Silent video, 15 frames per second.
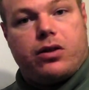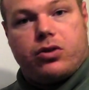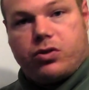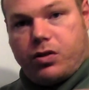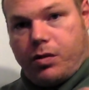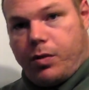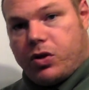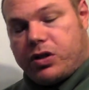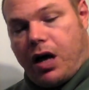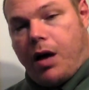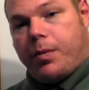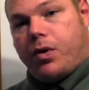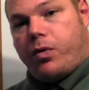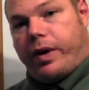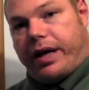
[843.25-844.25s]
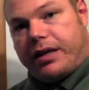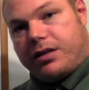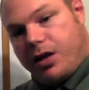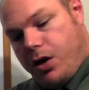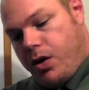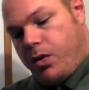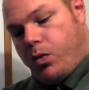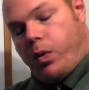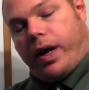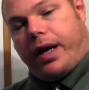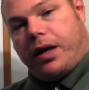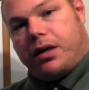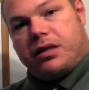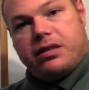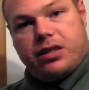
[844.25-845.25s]
Those are the most common arrays.
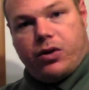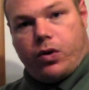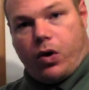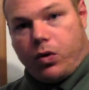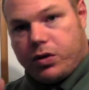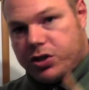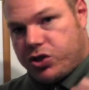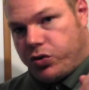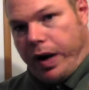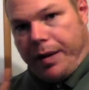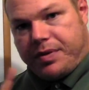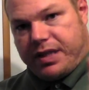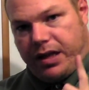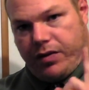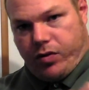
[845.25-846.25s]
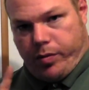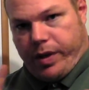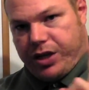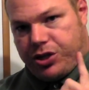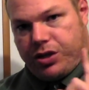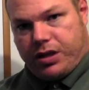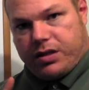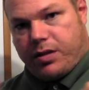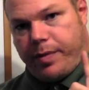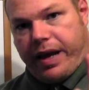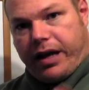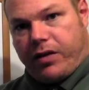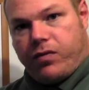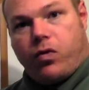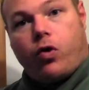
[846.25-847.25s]
RAID 0 stripes the information, does the
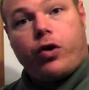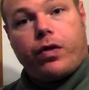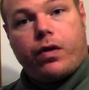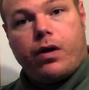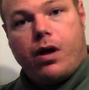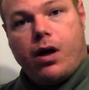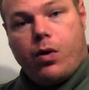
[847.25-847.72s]
back and forth.